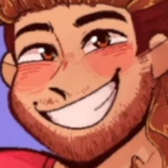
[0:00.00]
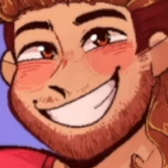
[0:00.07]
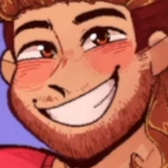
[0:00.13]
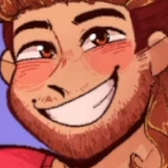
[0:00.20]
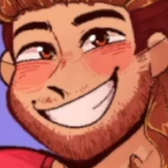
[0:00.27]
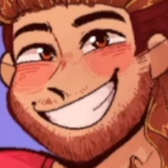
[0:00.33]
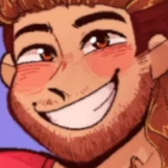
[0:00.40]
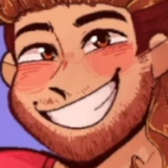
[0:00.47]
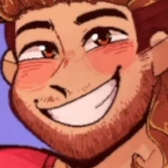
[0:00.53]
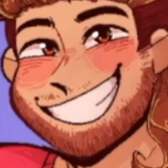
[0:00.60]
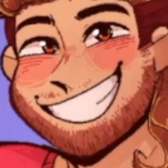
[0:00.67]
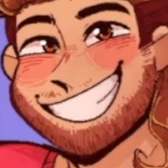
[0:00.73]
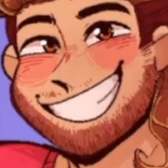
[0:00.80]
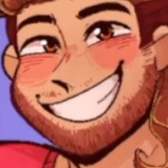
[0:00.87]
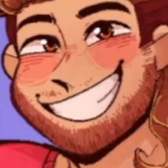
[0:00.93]

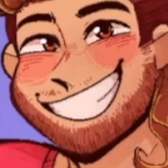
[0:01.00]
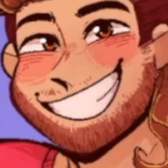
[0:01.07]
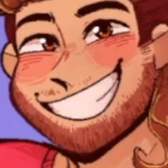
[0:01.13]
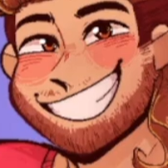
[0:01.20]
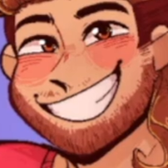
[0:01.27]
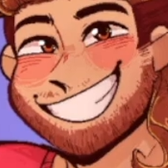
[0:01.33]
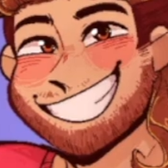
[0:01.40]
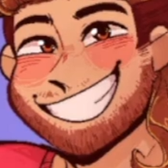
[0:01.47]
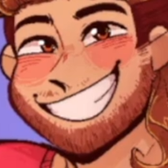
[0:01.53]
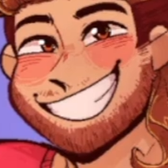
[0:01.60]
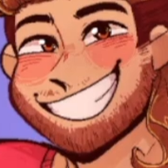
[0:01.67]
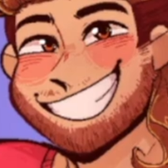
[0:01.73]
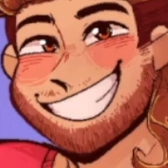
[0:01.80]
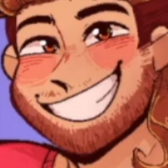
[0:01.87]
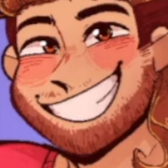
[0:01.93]

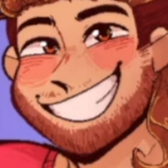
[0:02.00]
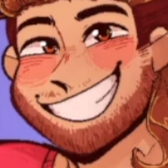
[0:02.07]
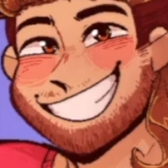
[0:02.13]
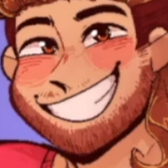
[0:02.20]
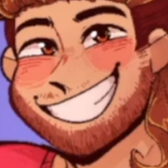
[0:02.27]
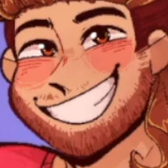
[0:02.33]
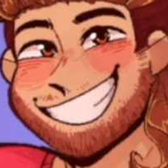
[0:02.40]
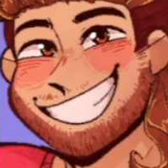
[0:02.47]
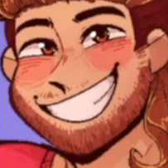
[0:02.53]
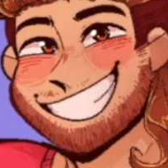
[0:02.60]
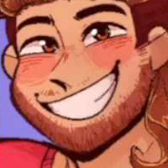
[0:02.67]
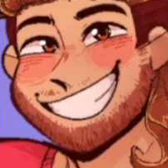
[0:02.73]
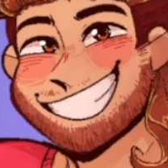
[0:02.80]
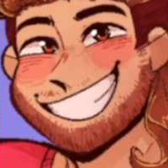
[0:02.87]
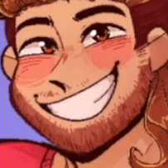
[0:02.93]

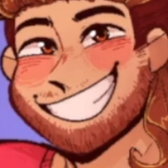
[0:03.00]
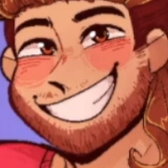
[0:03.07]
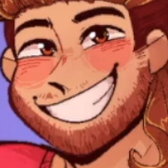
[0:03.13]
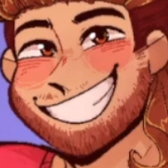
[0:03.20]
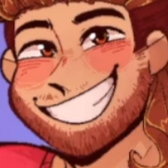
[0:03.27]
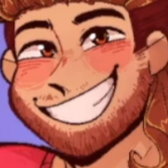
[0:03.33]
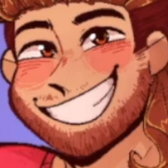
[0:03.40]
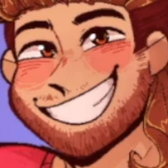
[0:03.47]
No words are spoken by the person on screen.